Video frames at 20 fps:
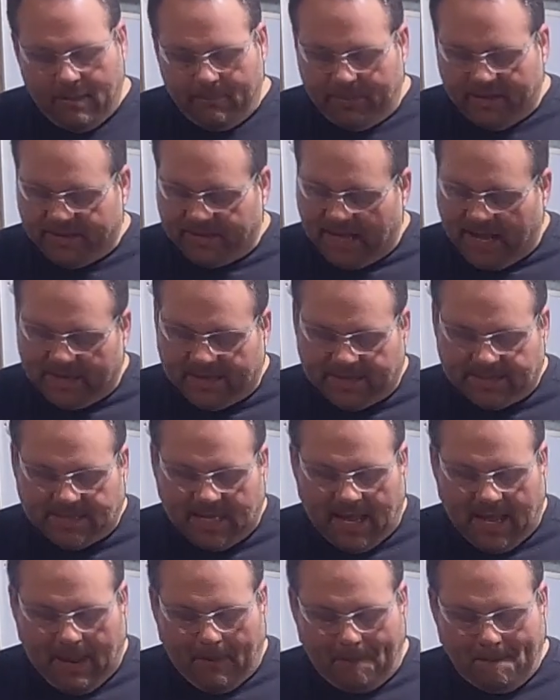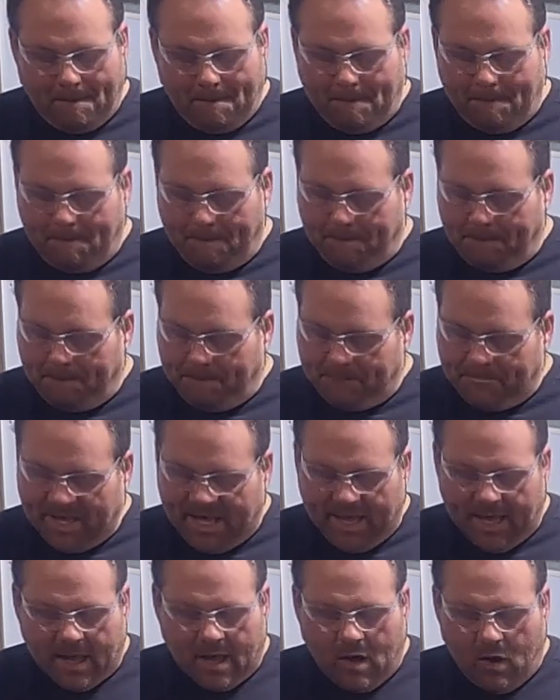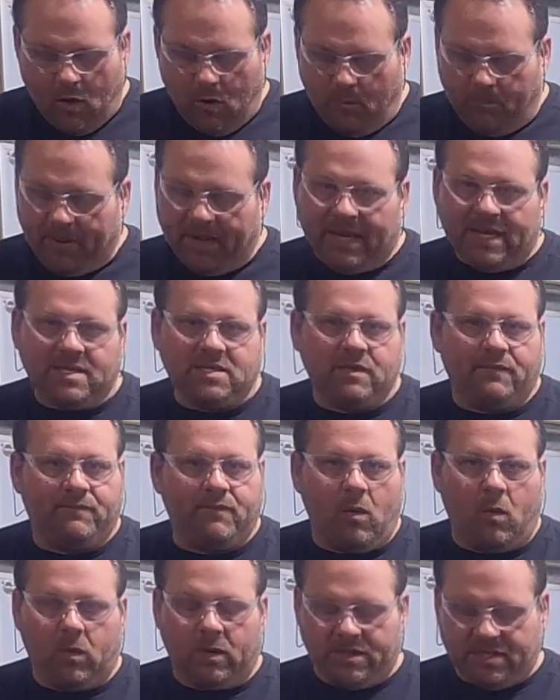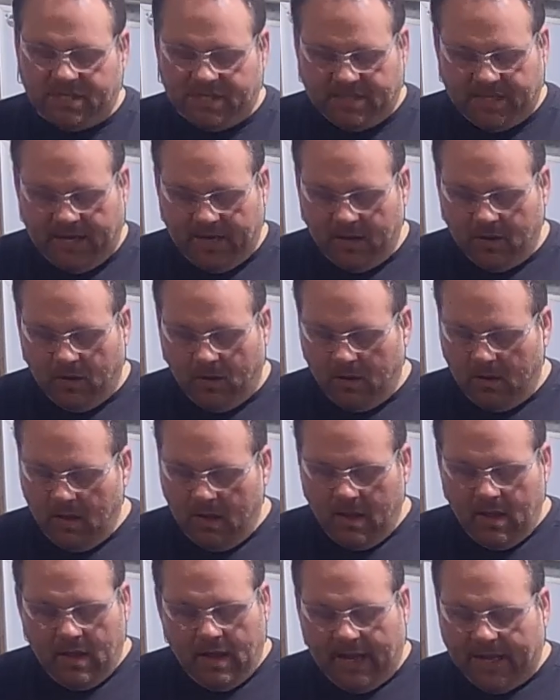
but that is a big old piece of forged steel.